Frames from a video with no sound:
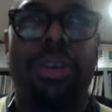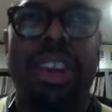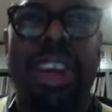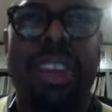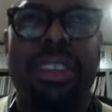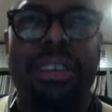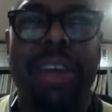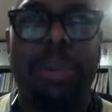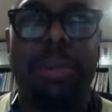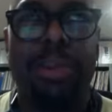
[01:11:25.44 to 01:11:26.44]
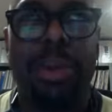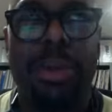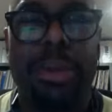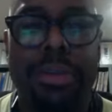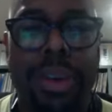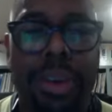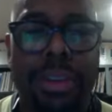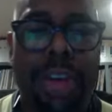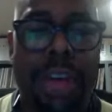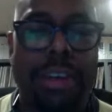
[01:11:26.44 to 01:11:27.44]
the latest episode of uh,
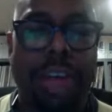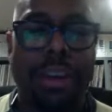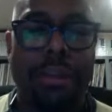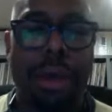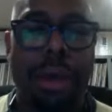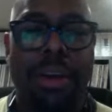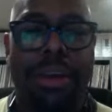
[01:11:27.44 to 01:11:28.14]
Jazz Night in America.